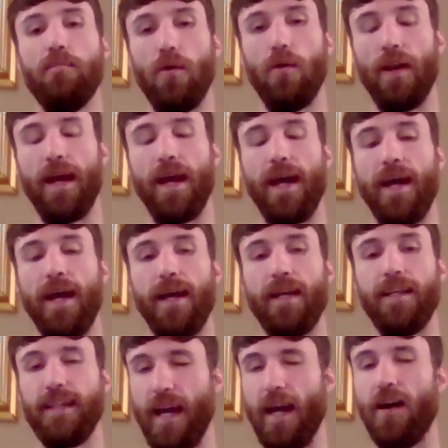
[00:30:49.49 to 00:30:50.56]
But uh,
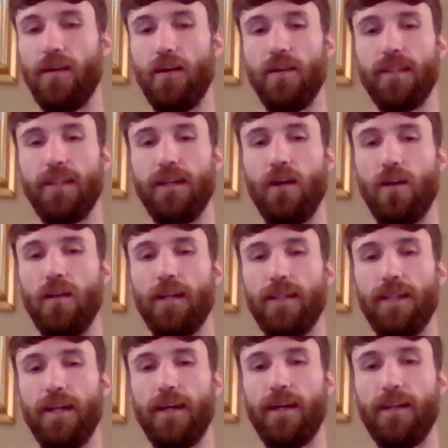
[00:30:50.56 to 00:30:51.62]
yeah, I think I
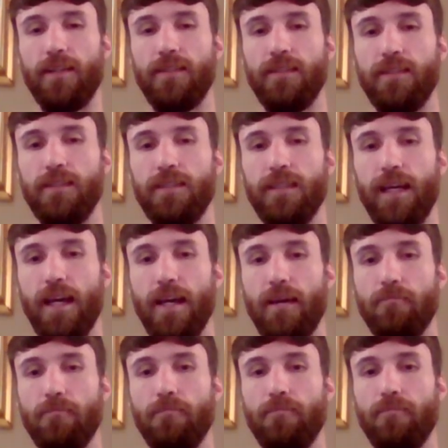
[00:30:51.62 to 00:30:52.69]
like that,
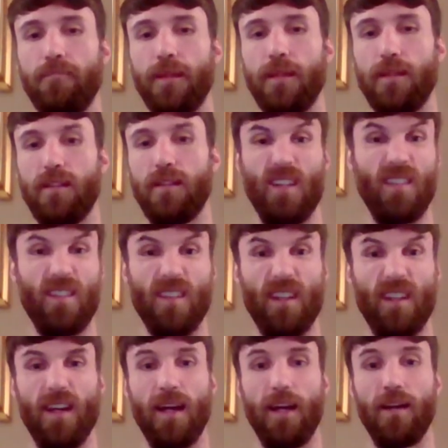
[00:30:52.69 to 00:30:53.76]
um, to, to
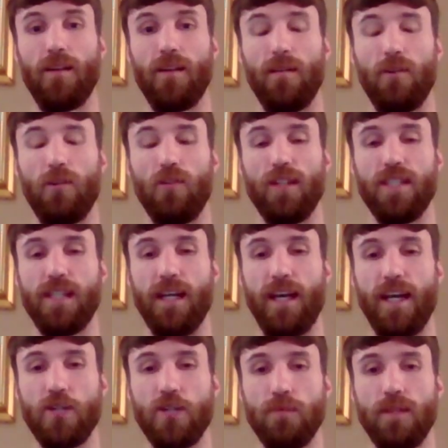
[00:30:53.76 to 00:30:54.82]
increase the
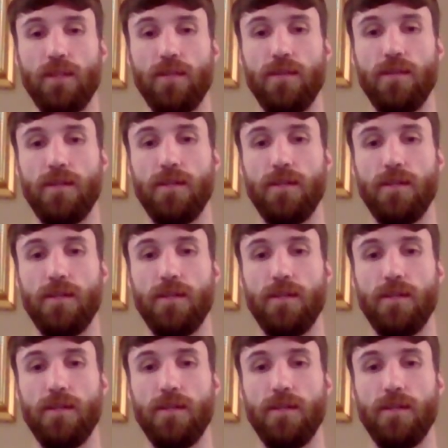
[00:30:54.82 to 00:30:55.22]
engagement.